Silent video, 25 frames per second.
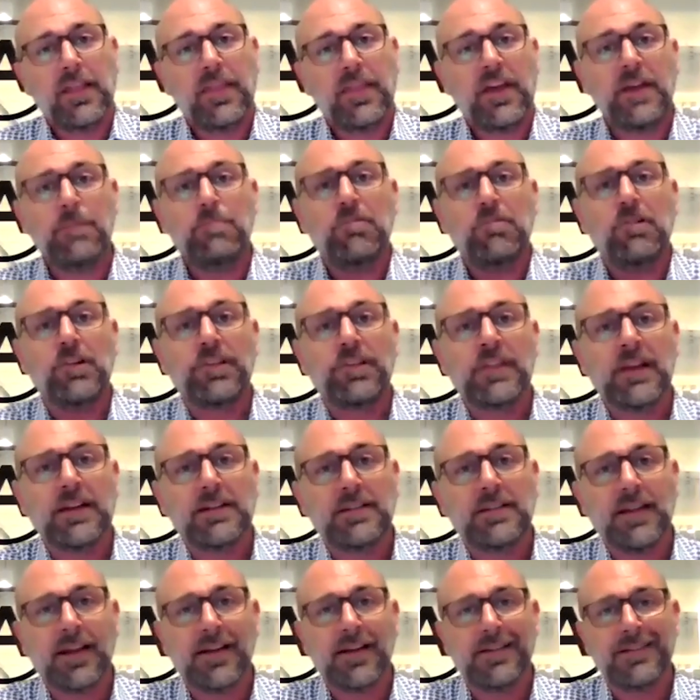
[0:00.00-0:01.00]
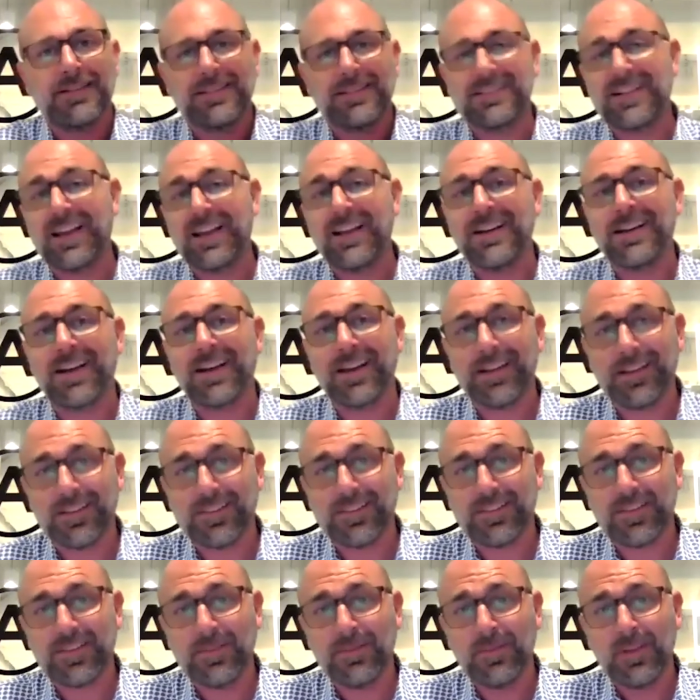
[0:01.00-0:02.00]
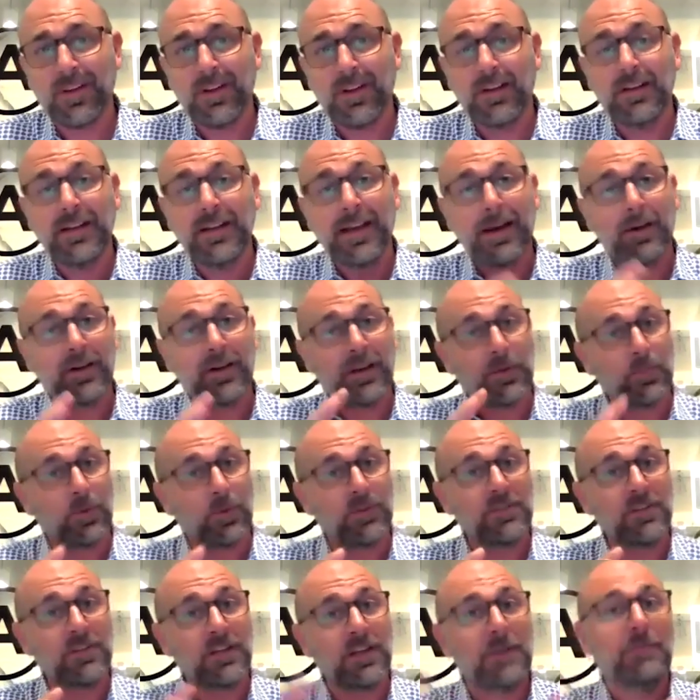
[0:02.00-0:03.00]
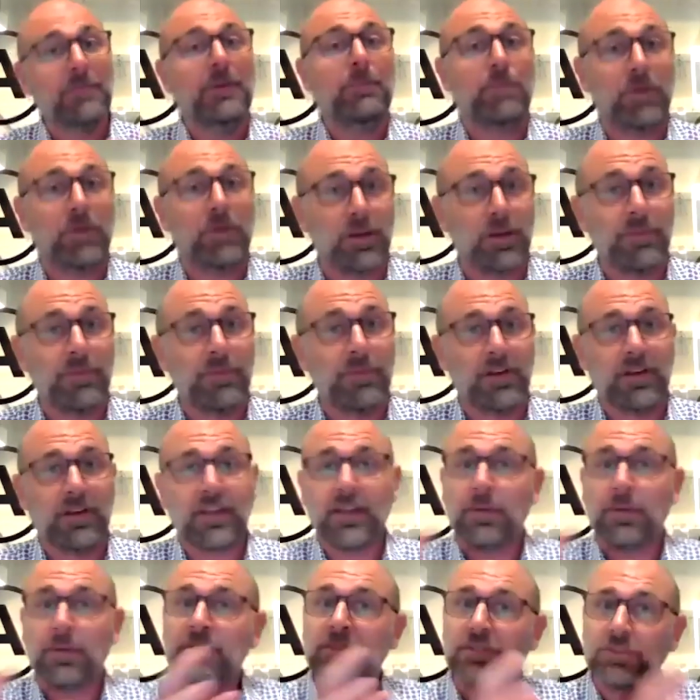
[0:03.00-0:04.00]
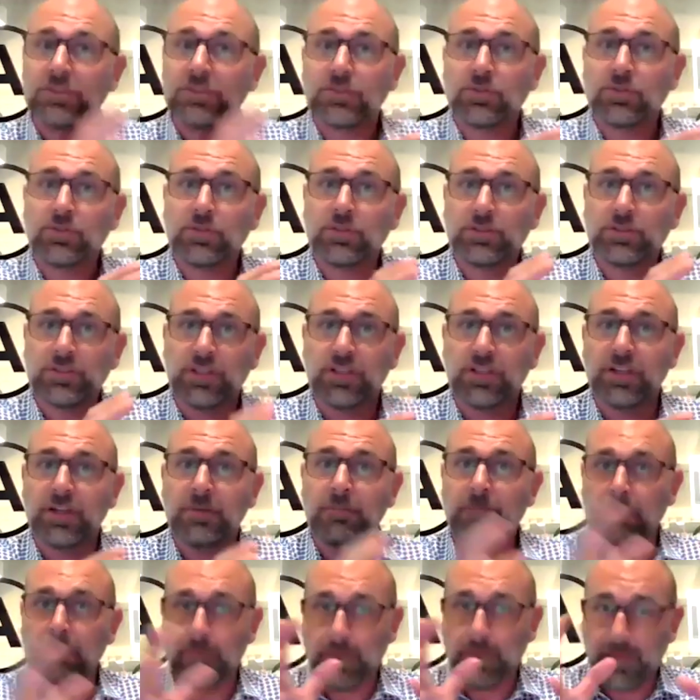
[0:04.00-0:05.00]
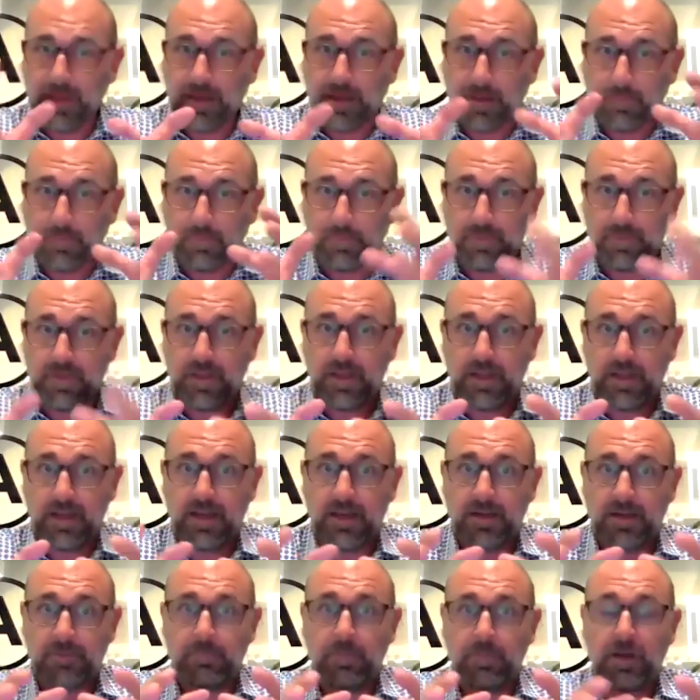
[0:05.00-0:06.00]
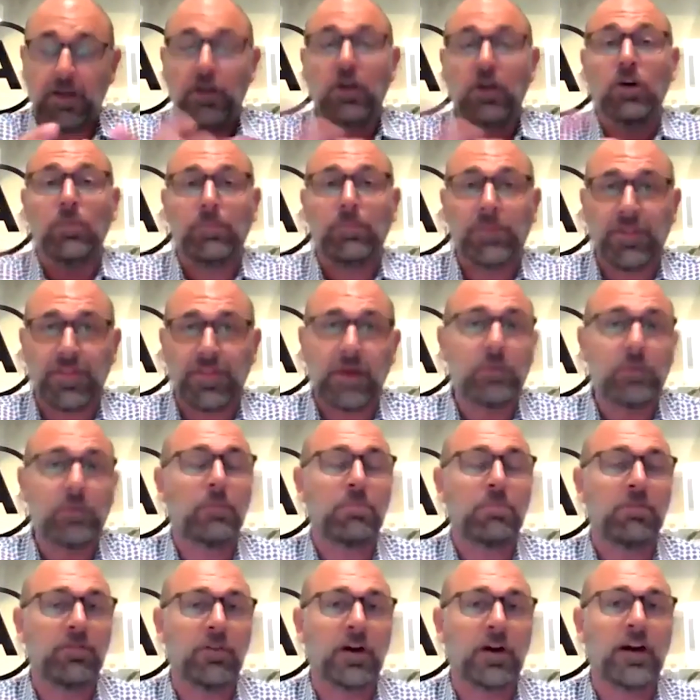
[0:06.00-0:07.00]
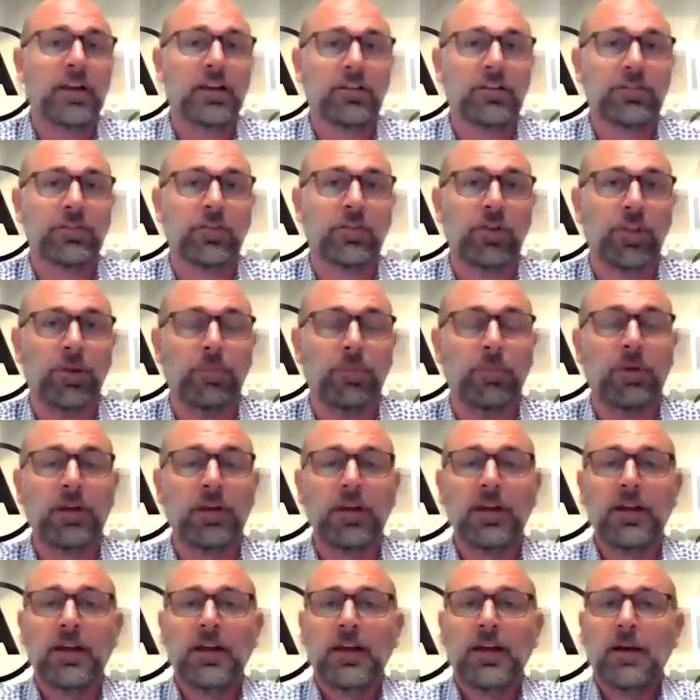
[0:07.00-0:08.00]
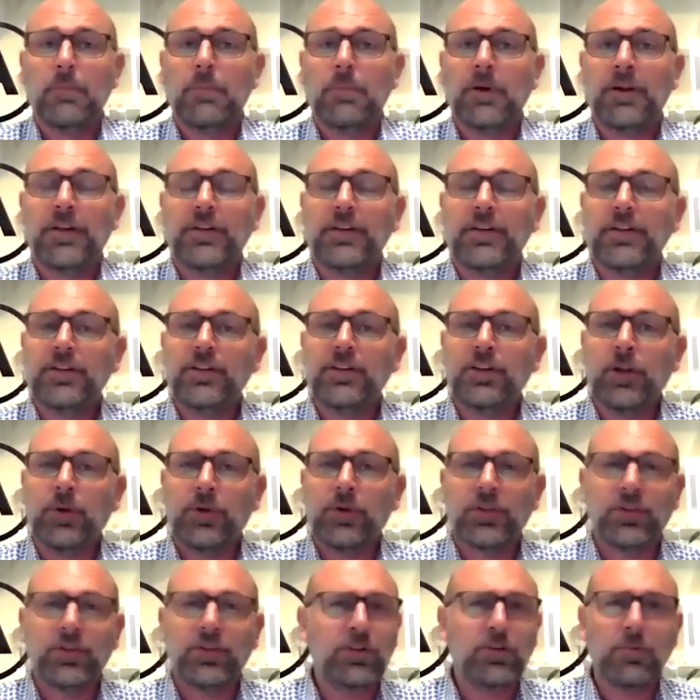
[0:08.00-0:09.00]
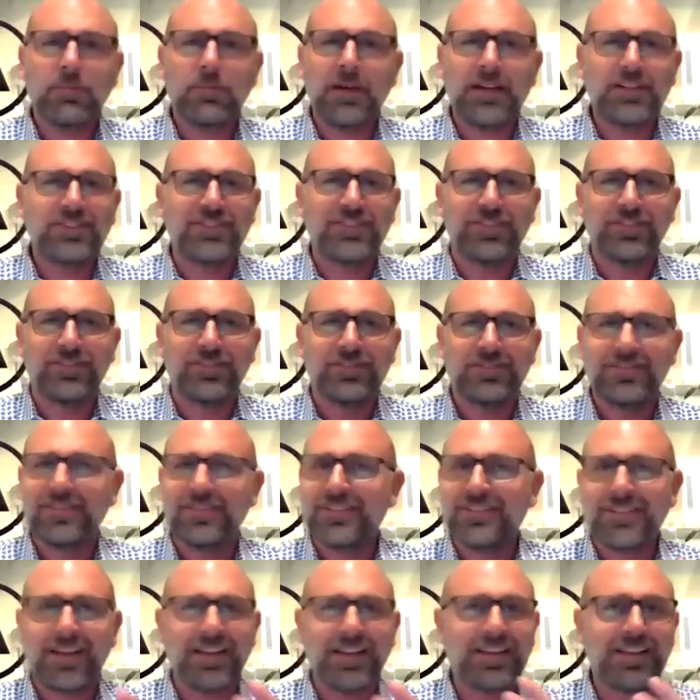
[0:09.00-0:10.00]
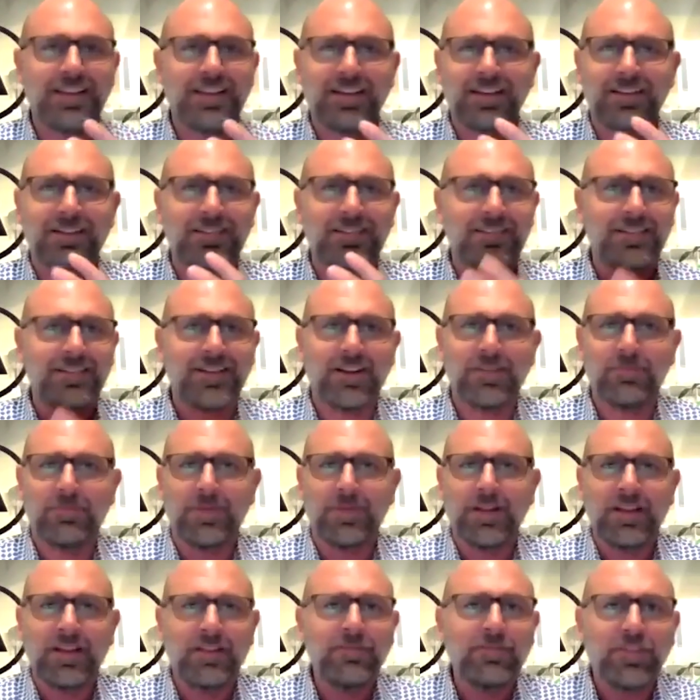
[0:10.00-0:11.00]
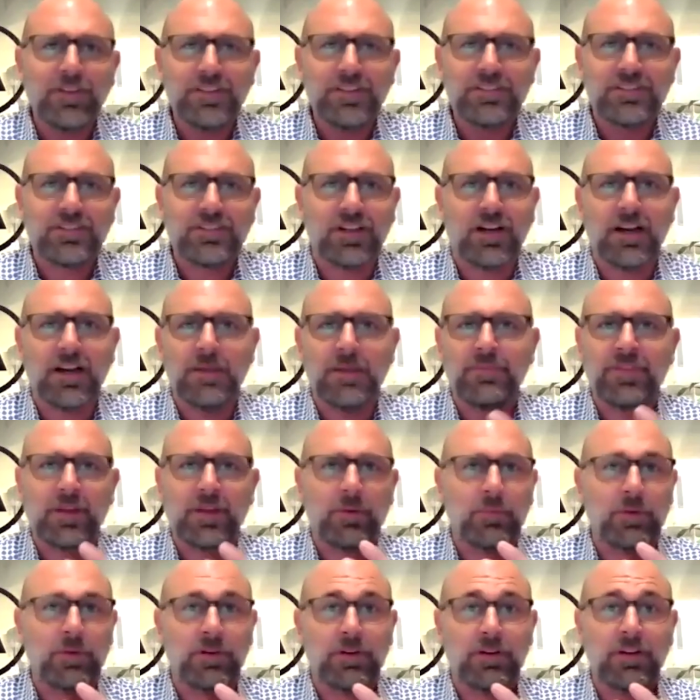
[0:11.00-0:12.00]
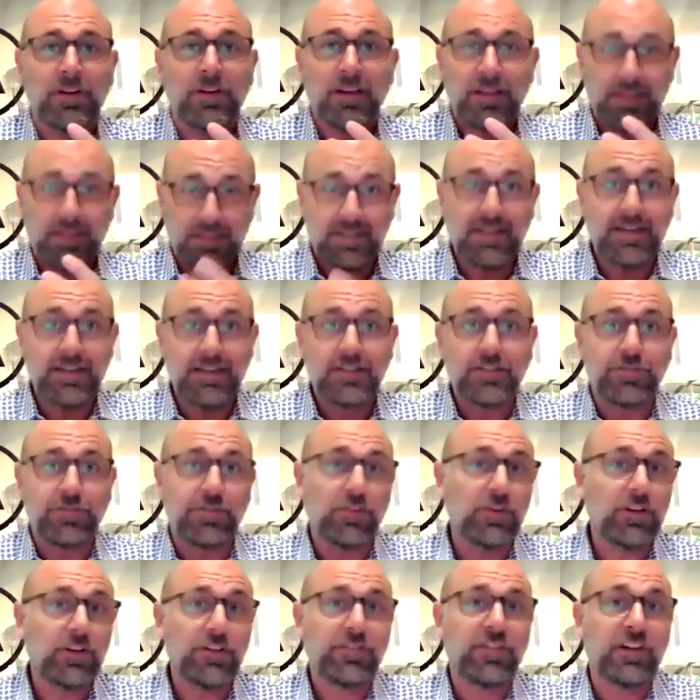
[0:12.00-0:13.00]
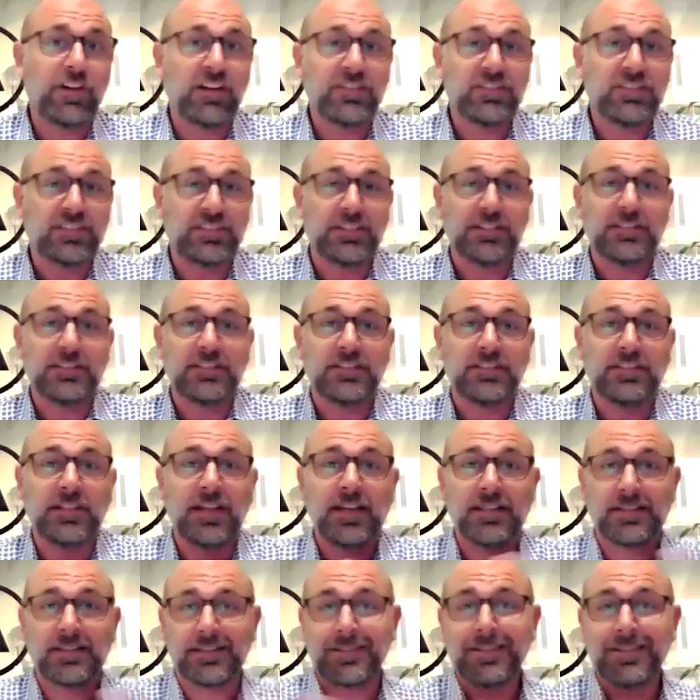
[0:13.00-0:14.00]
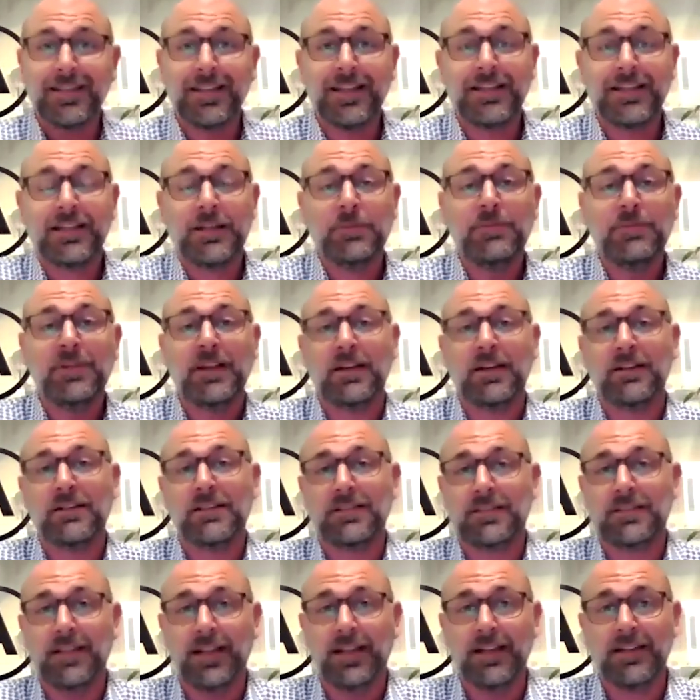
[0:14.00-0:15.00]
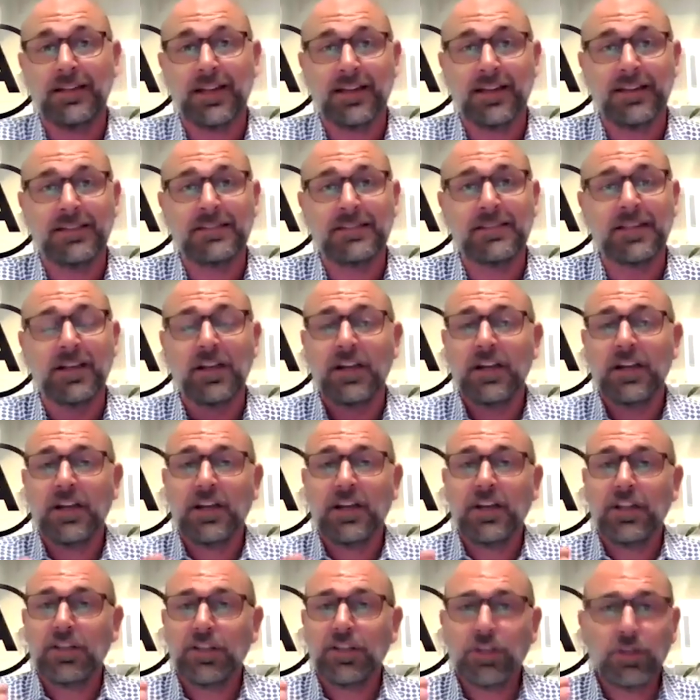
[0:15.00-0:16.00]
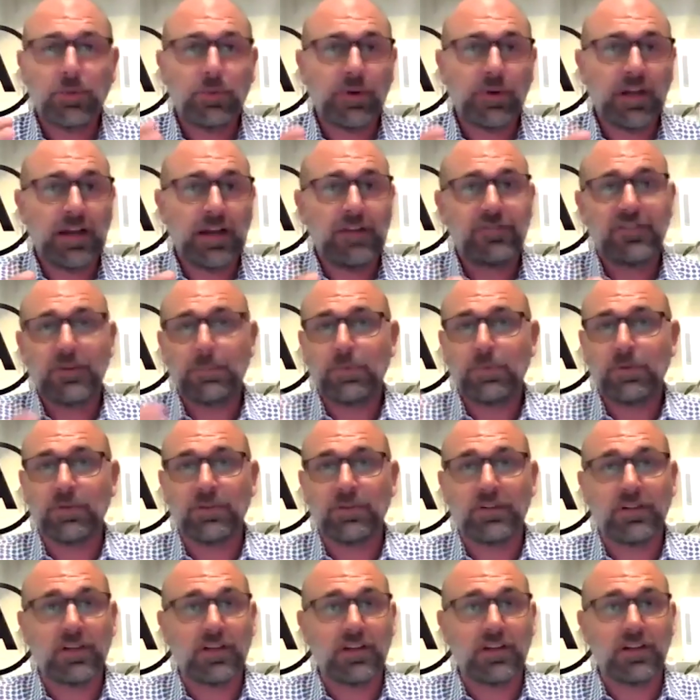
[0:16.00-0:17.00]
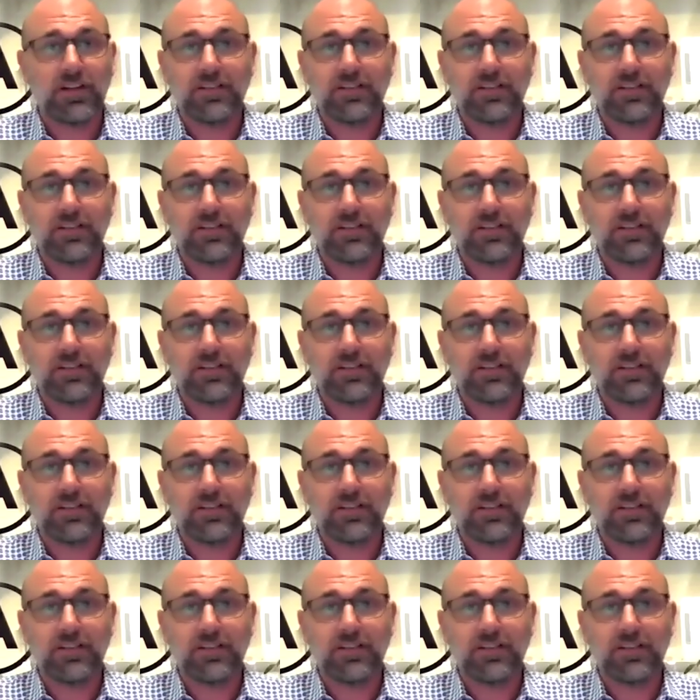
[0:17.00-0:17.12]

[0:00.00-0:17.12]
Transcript: they brought that down to ten days. Now, it wasn't going to be permanent. It was a short-term um, um, help that they were providing for them. But, you know, can you imagine taking a, you know, invoice times that were getting to forty-five to sixty days and getting them down to ten days? You would have to put